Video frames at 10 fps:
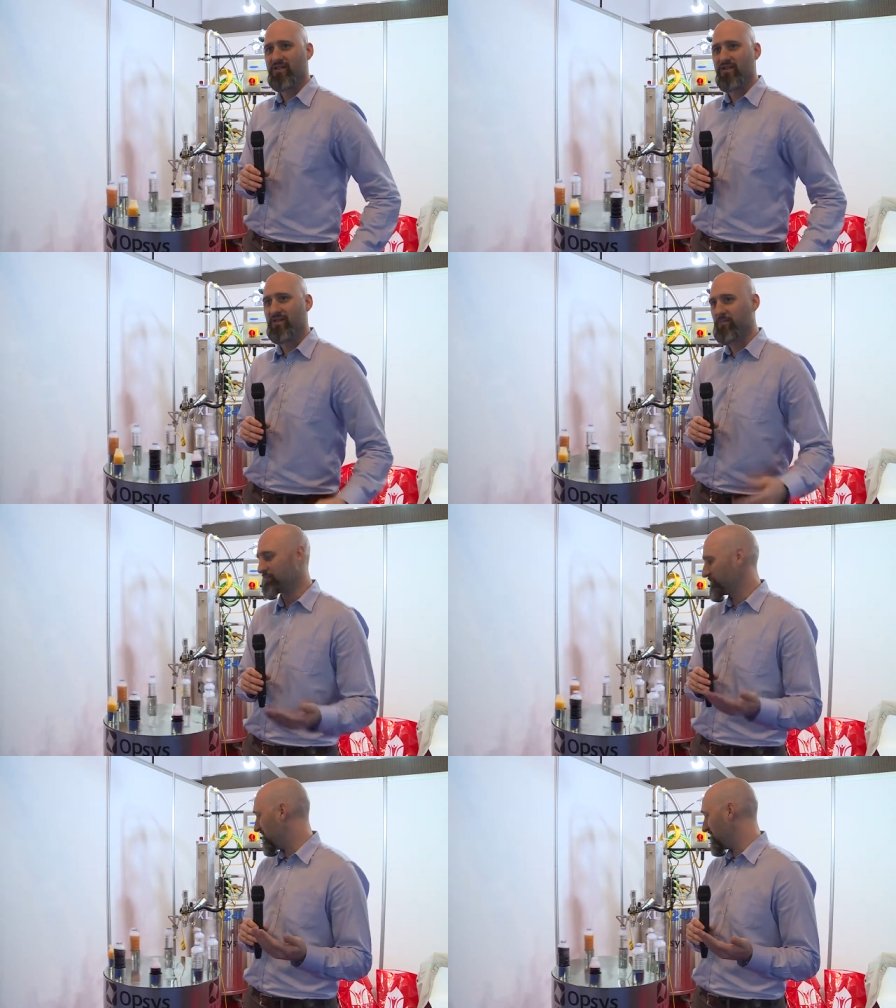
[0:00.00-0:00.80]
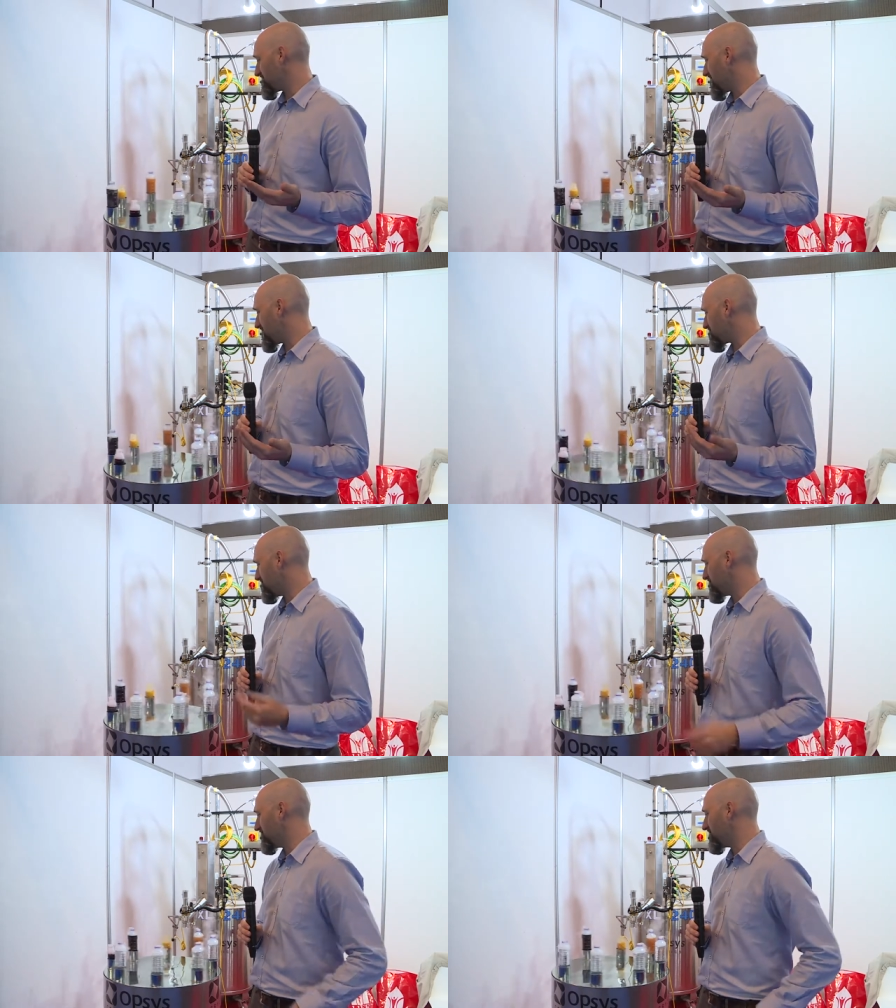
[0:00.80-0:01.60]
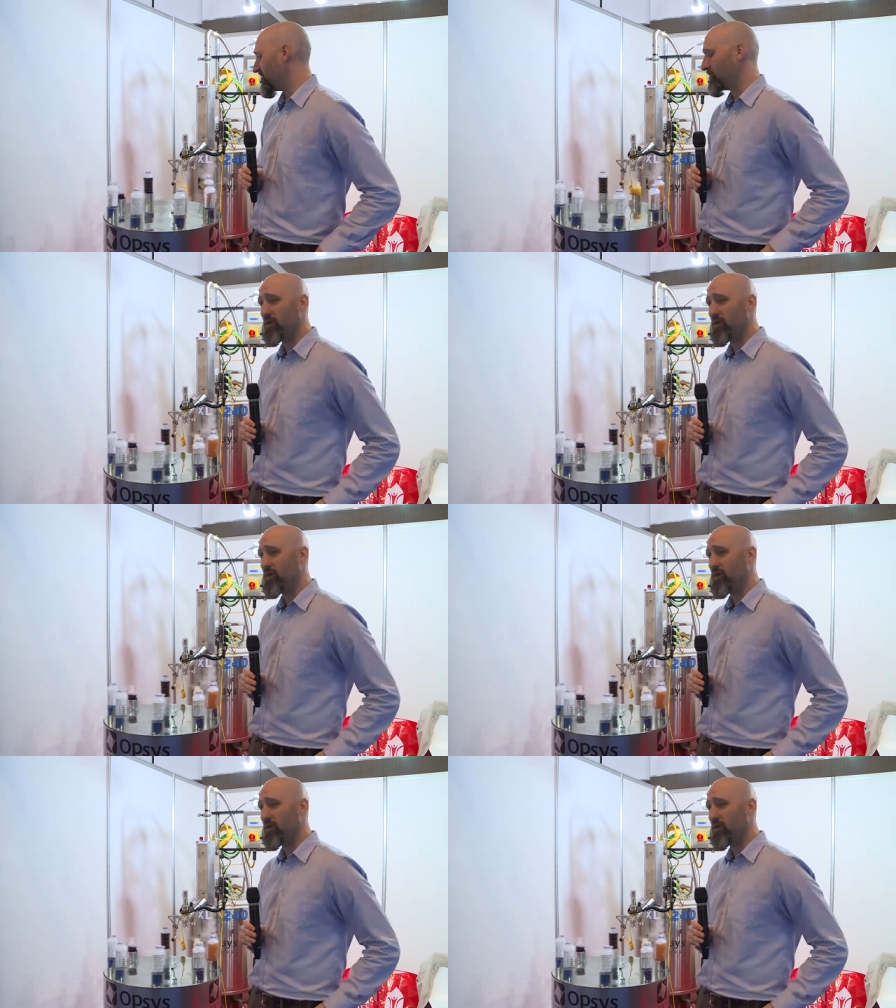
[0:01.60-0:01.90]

and it's actually doing very